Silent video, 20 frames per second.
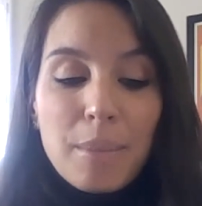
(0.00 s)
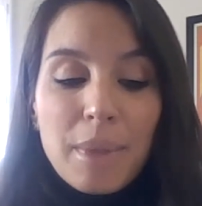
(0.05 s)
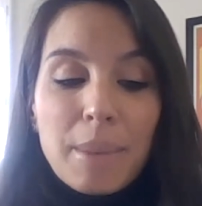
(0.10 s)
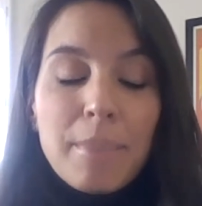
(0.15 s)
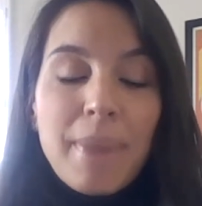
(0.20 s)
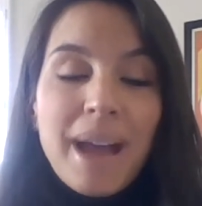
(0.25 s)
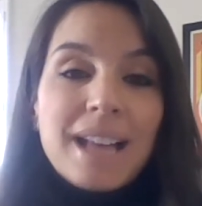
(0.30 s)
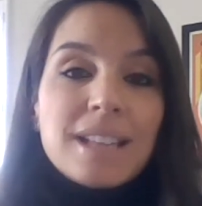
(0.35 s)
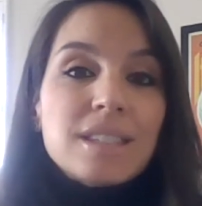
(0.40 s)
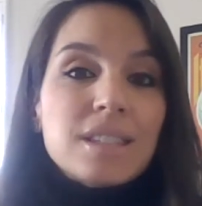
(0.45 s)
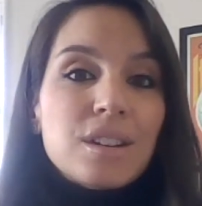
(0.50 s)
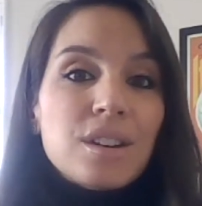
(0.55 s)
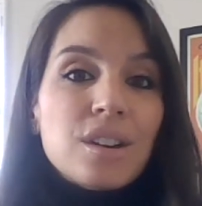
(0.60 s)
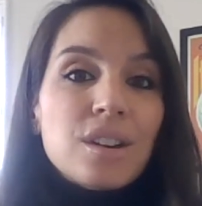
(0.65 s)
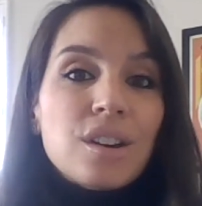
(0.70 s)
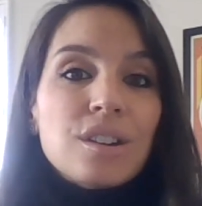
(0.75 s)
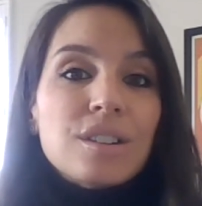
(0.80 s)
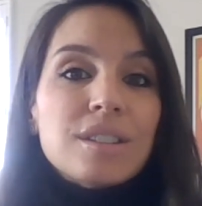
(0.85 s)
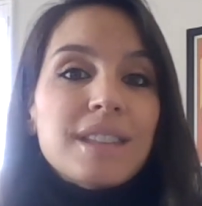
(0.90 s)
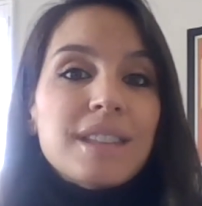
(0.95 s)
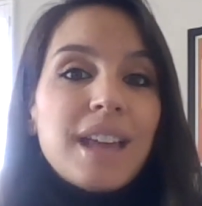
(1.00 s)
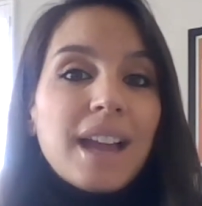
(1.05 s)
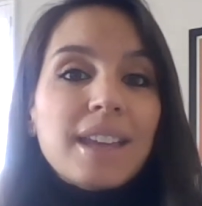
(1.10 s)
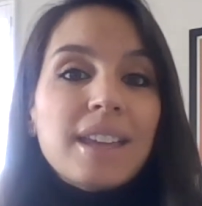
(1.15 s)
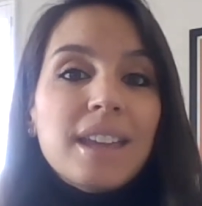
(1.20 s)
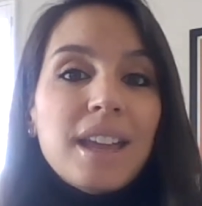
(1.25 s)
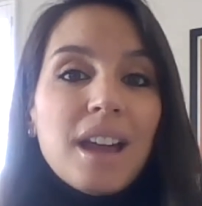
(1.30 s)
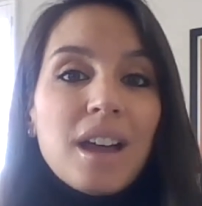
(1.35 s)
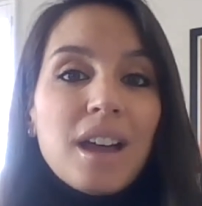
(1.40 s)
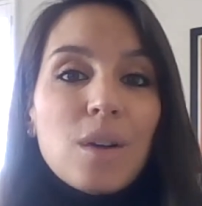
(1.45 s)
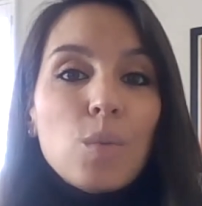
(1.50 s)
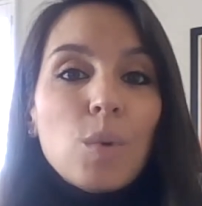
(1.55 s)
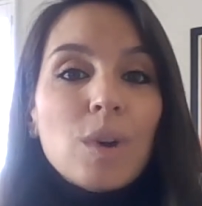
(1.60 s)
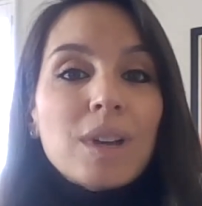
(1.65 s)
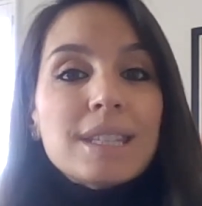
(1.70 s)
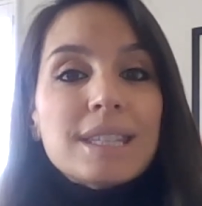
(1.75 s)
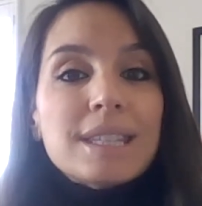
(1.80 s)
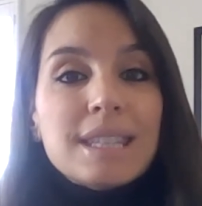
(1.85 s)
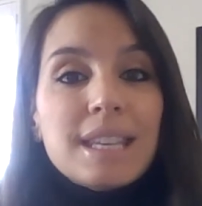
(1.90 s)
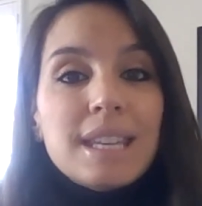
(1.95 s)
Ambassador Secchia
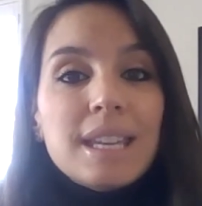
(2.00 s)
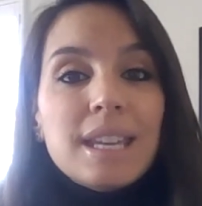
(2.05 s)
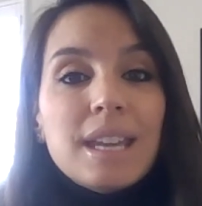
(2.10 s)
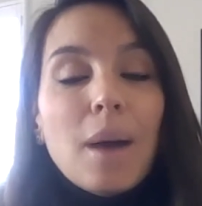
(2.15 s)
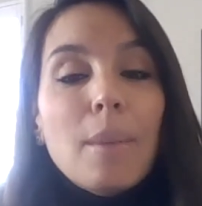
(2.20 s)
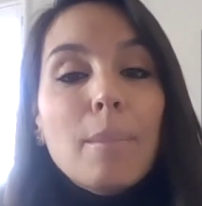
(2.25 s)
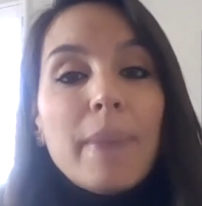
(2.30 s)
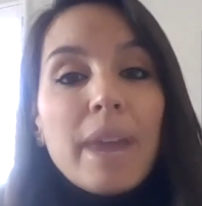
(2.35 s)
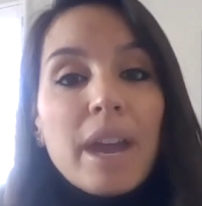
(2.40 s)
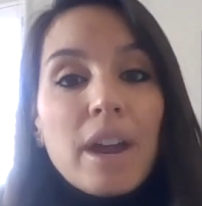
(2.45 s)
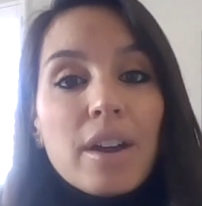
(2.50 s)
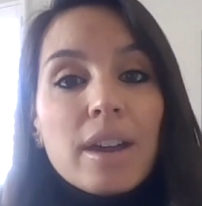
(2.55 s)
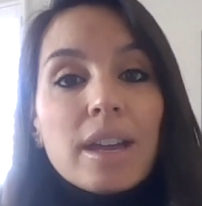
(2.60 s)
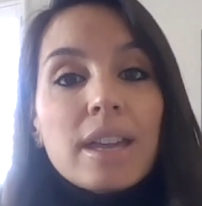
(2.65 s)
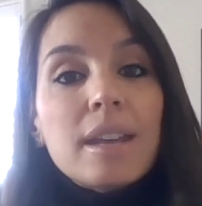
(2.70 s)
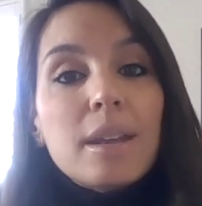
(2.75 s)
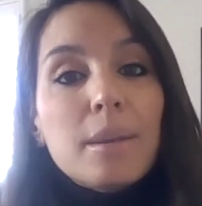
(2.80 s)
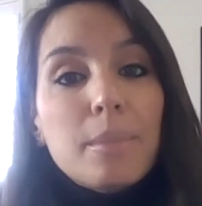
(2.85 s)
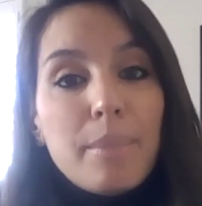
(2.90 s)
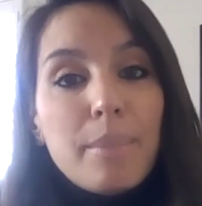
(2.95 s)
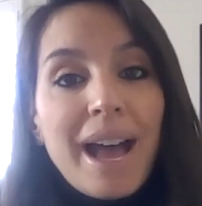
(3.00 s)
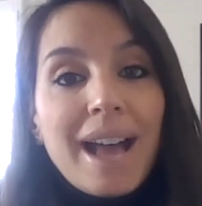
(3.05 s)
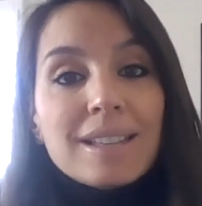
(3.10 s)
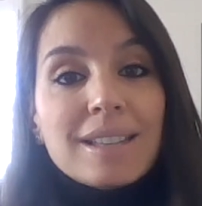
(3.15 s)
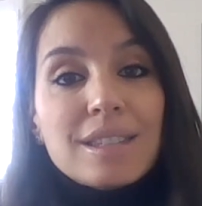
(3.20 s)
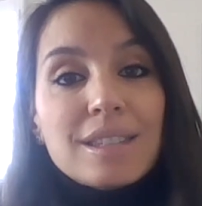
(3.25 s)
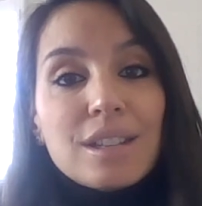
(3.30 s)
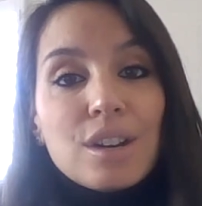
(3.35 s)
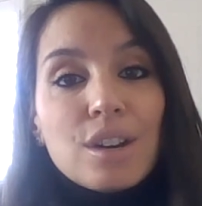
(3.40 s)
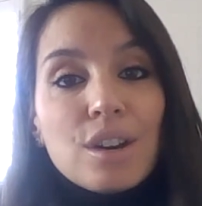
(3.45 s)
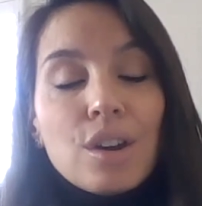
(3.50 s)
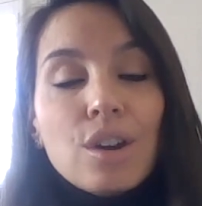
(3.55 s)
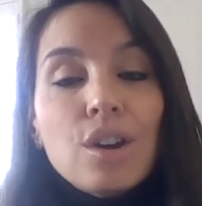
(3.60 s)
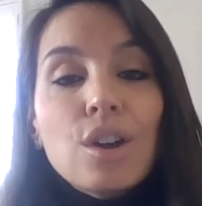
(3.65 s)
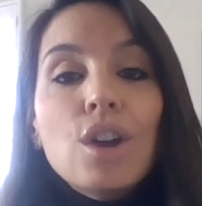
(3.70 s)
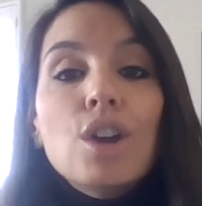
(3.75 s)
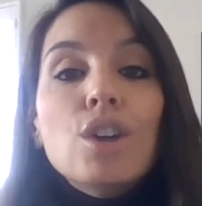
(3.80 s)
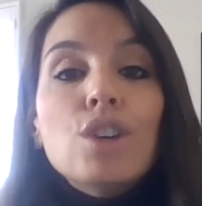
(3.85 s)
was the American ambassador